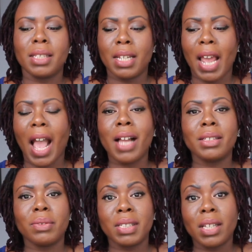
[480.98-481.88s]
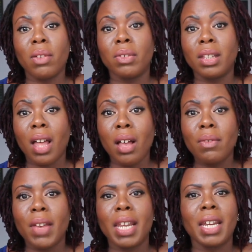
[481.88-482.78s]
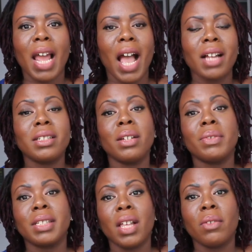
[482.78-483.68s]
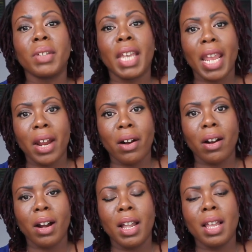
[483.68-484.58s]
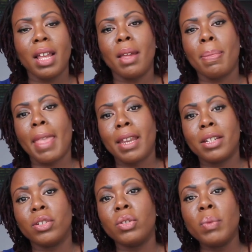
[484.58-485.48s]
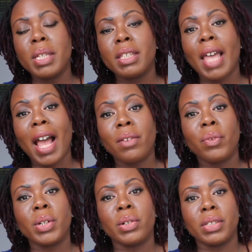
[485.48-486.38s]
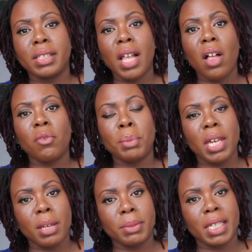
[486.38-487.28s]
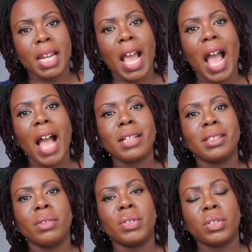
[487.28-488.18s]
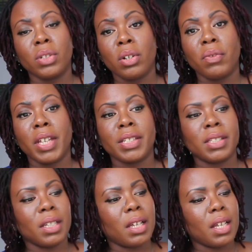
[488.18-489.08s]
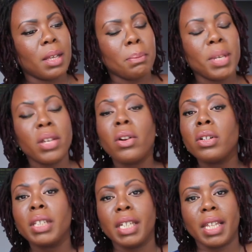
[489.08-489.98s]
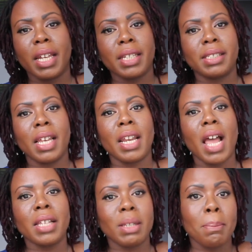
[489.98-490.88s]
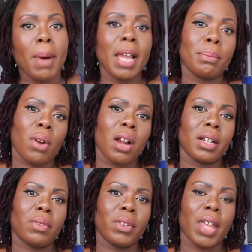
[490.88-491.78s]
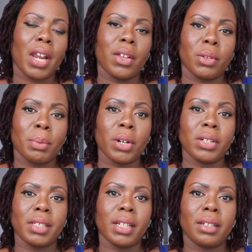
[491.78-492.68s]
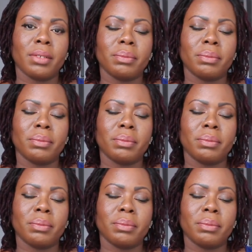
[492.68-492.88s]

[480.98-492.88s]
it's an act of self-love and an act of self-care. And in doing that for yourself becomes an act of service, purely, like I said, as a byproduct for that other person.